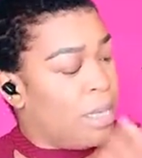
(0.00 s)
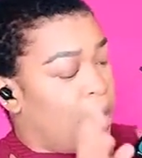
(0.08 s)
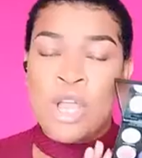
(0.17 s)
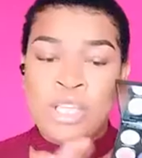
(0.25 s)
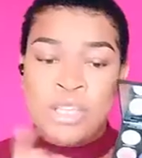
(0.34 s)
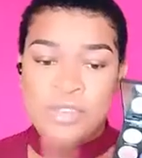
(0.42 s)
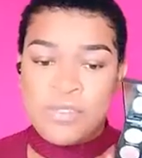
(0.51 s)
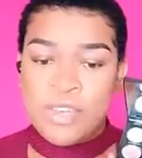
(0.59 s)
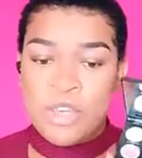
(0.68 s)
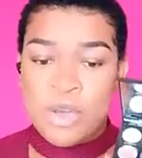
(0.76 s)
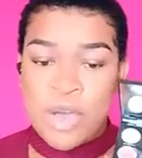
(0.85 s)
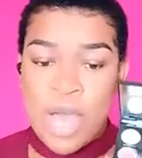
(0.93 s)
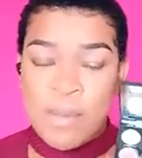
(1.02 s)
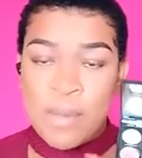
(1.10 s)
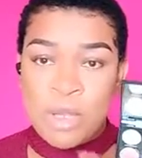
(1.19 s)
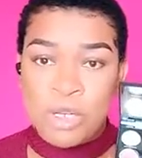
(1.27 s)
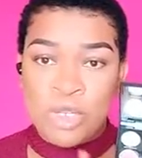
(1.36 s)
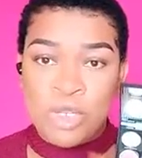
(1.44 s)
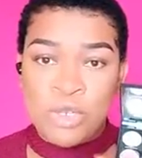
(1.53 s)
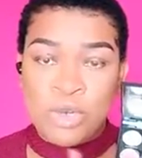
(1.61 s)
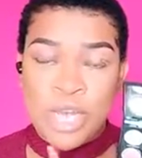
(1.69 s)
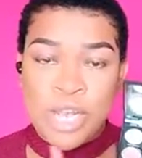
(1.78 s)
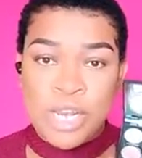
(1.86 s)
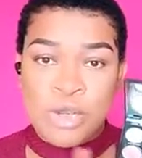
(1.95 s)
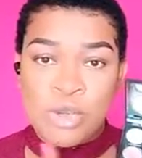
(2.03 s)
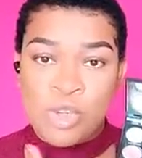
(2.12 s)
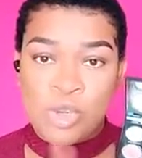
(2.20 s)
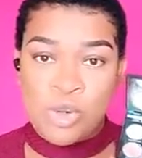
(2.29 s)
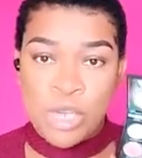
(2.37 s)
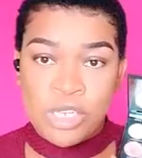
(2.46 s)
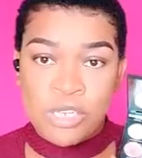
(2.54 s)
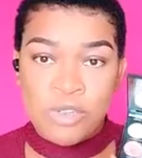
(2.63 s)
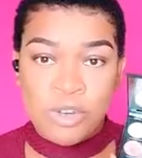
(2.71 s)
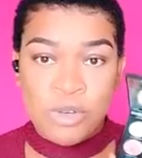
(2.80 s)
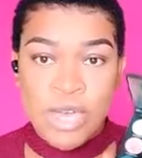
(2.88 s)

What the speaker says: In this video, I'm gonna do a little swatch for you